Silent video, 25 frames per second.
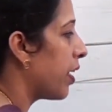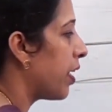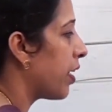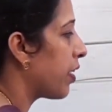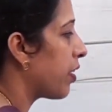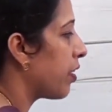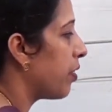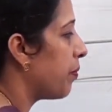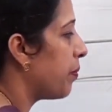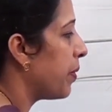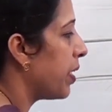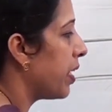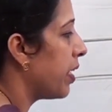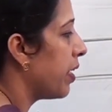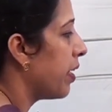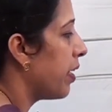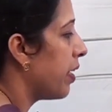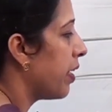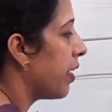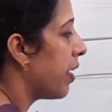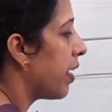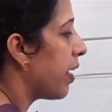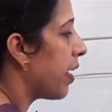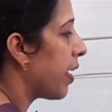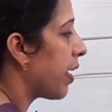it will be
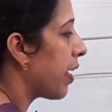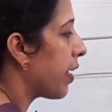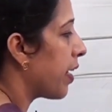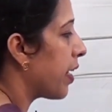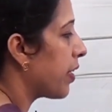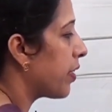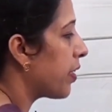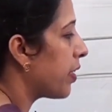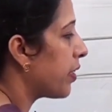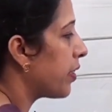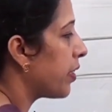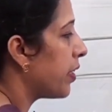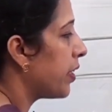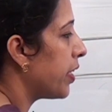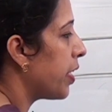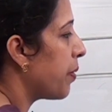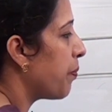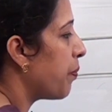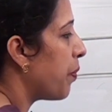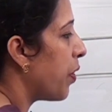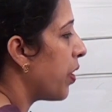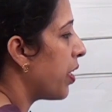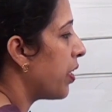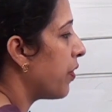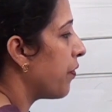another
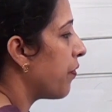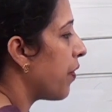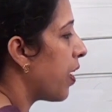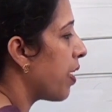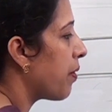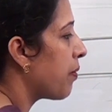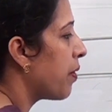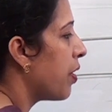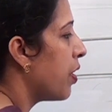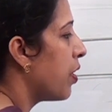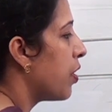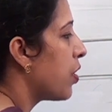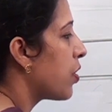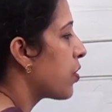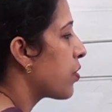30.5.